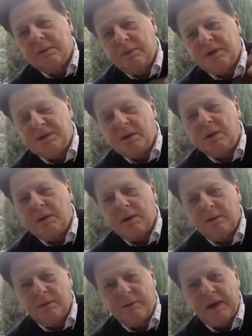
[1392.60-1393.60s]
let's call it
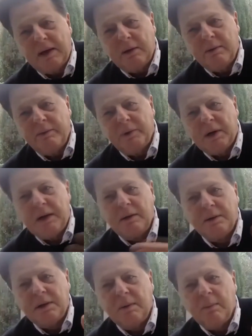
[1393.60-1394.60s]
Vancouver
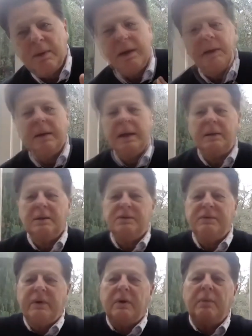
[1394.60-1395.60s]
Island and the mainland,
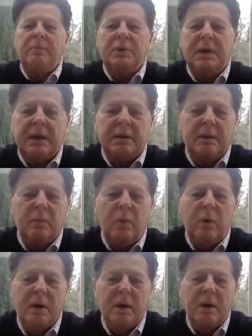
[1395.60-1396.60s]
is very protected
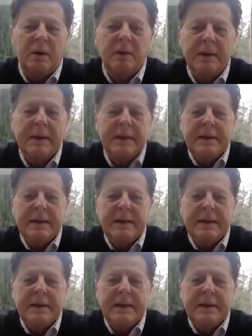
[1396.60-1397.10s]
water.